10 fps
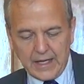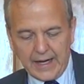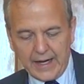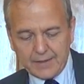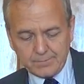
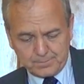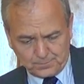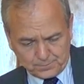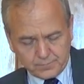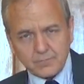And
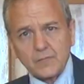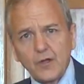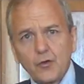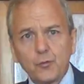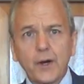
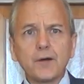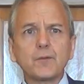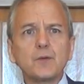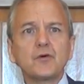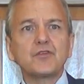
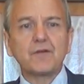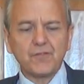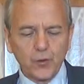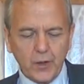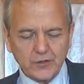Gregory was
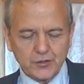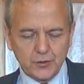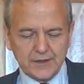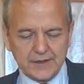influential